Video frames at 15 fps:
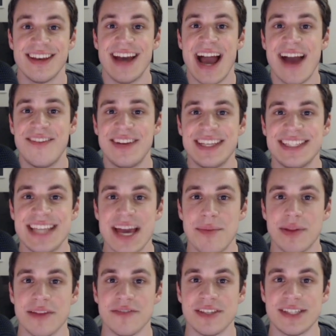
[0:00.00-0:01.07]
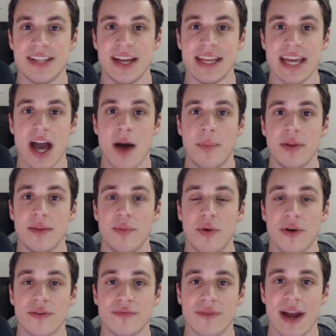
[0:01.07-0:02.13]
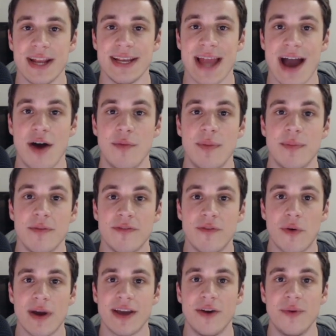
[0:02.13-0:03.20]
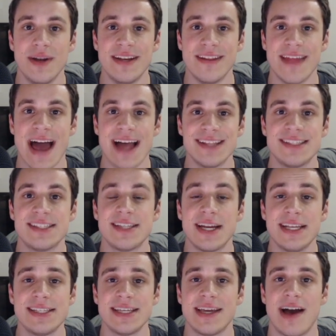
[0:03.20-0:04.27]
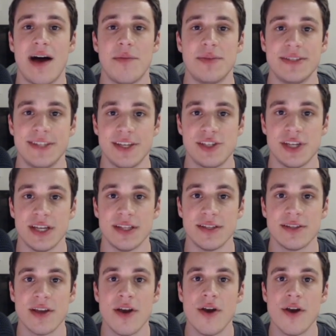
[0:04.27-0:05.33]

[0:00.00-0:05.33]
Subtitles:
I have an example of a study up on the board right now, but before I go into that, studies and compositions